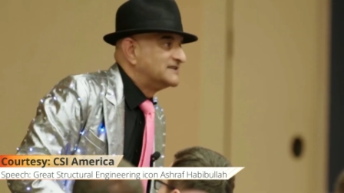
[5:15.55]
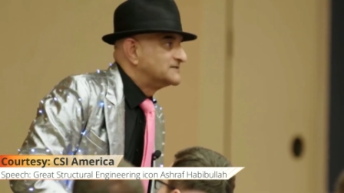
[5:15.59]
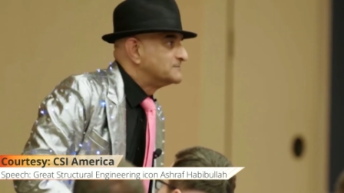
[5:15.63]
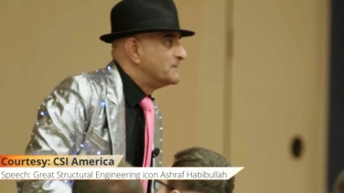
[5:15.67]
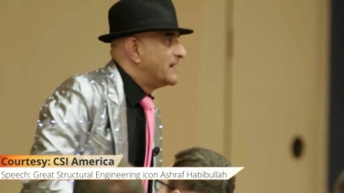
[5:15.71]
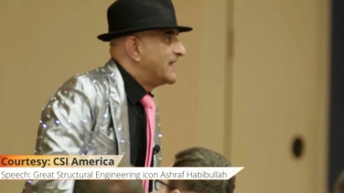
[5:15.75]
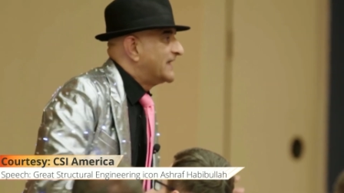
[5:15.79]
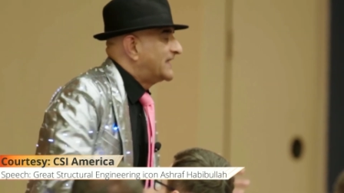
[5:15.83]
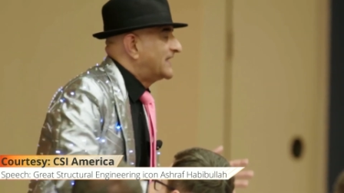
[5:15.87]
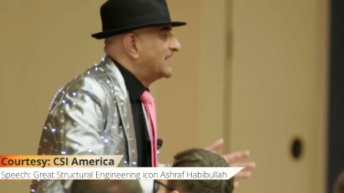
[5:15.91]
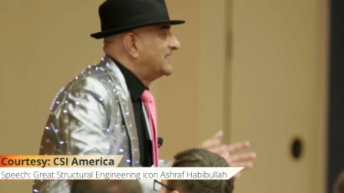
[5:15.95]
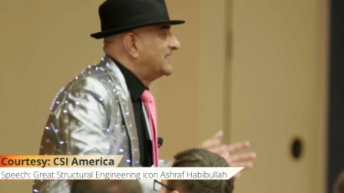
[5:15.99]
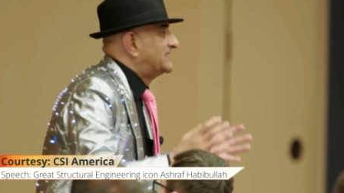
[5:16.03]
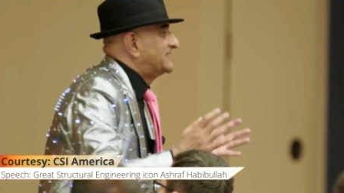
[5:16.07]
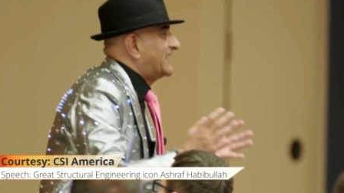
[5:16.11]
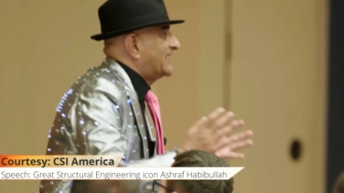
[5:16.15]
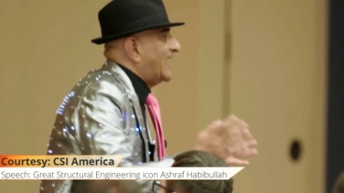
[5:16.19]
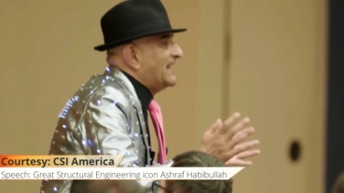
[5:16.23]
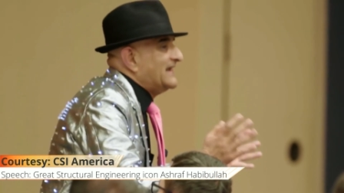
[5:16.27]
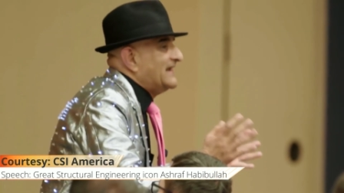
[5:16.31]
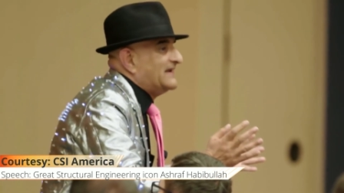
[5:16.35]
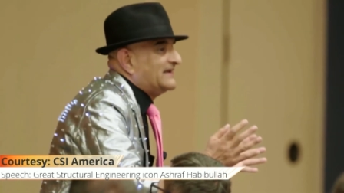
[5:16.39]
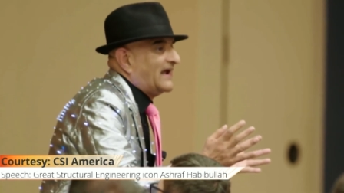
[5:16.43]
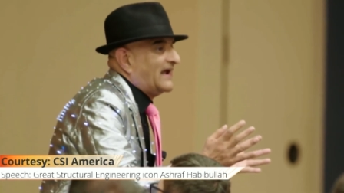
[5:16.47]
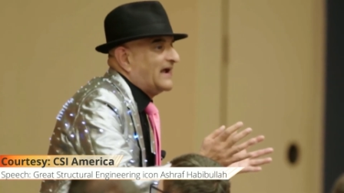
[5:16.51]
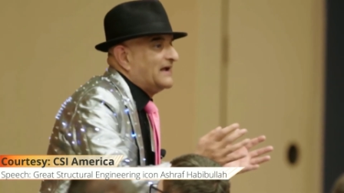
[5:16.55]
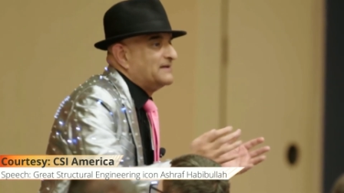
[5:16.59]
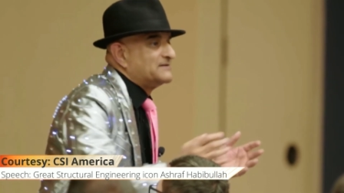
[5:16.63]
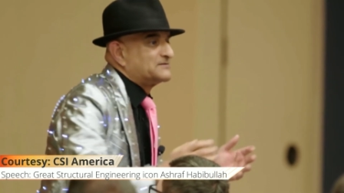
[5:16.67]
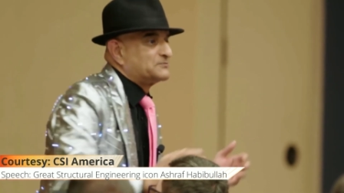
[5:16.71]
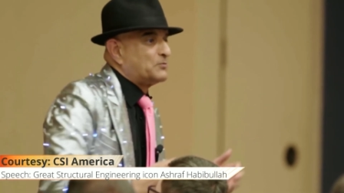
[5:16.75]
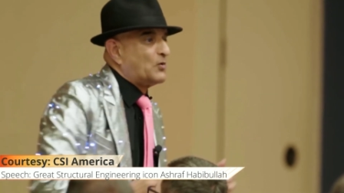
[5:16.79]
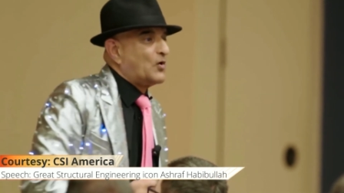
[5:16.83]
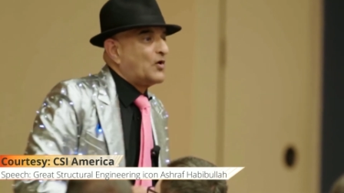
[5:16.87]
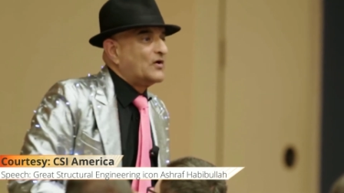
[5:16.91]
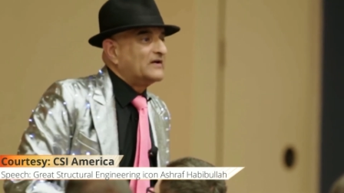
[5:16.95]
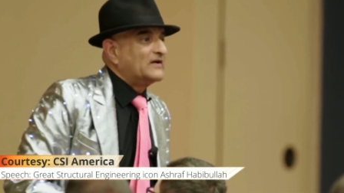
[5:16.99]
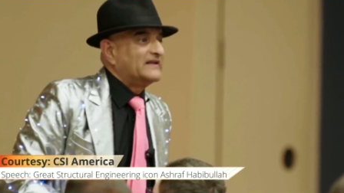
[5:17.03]
He's making 10
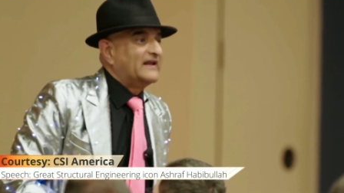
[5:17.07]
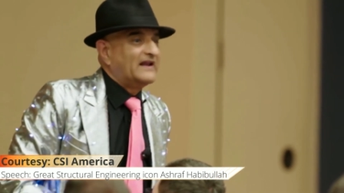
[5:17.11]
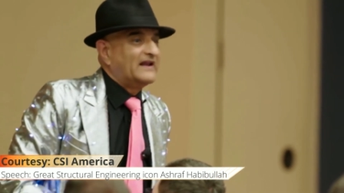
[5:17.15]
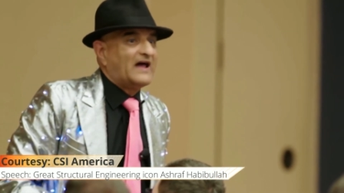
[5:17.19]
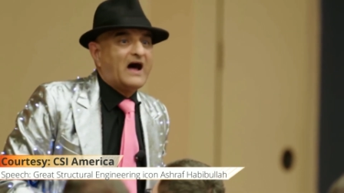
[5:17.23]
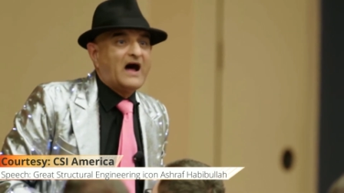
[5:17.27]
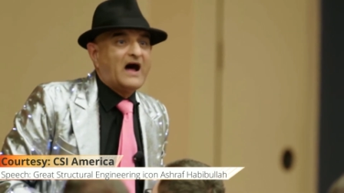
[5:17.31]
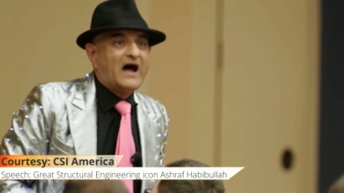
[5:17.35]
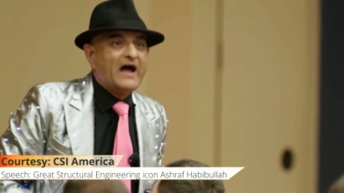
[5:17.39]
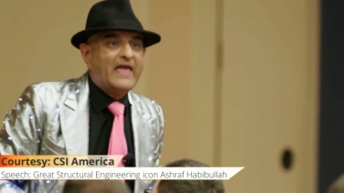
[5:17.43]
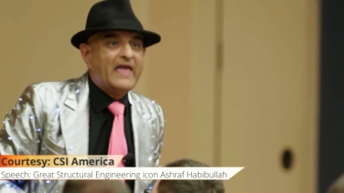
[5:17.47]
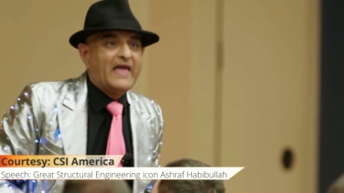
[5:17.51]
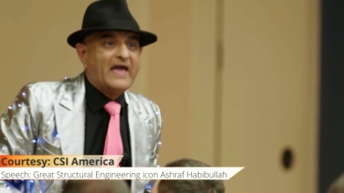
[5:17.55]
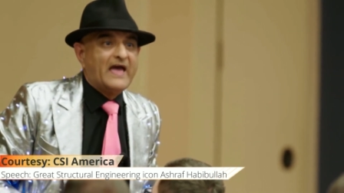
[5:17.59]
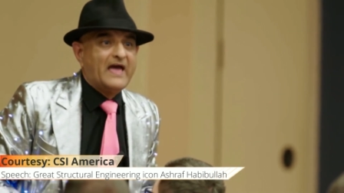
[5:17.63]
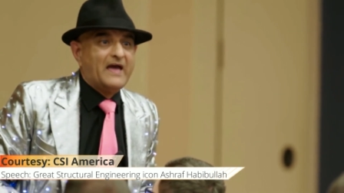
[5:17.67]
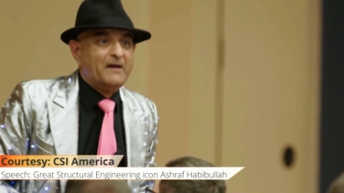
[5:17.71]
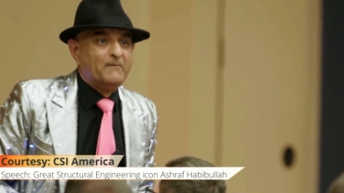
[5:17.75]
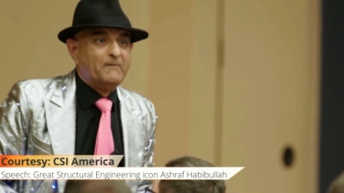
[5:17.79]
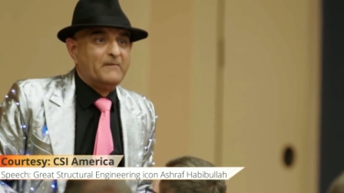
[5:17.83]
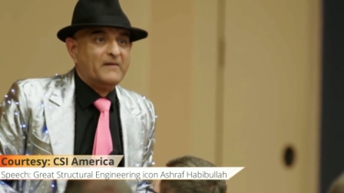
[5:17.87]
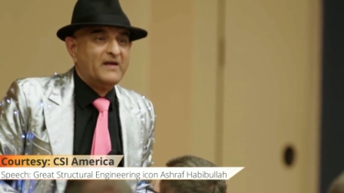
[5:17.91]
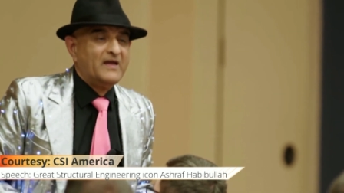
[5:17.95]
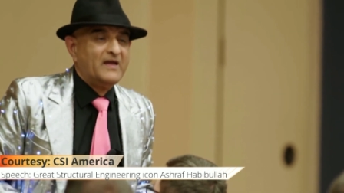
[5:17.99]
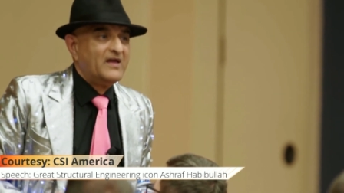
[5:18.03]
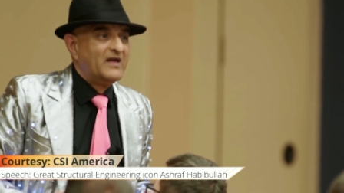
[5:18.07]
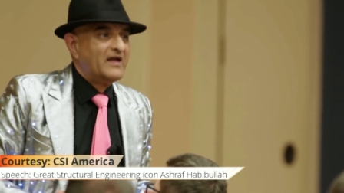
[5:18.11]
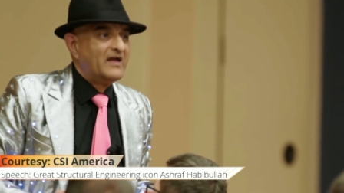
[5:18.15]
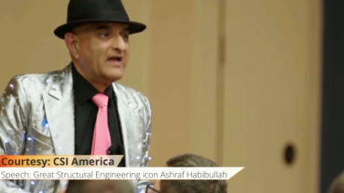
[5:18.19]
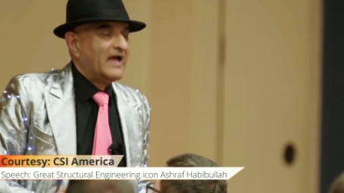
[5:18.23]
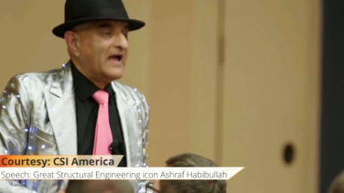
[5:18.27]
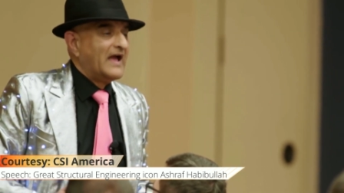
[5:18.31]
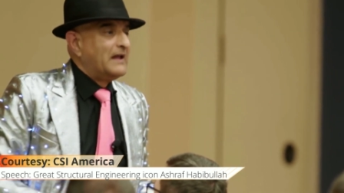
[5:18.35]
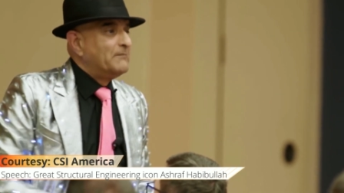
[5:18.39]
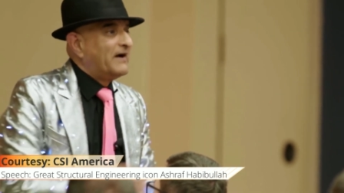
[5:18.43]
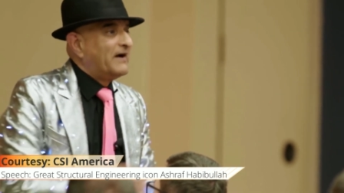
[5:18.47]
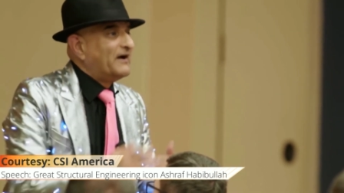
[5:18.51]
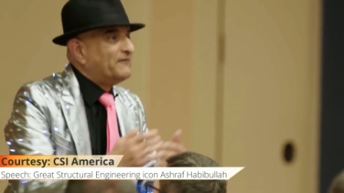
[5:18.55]
times more than I am,
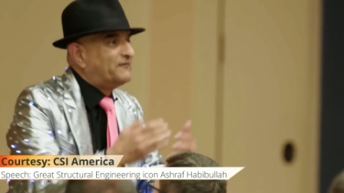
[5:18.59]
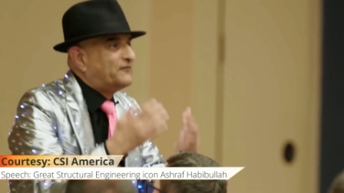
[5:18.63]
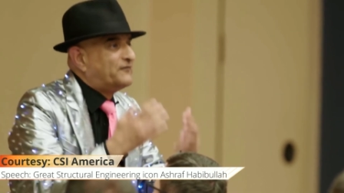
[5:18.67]
and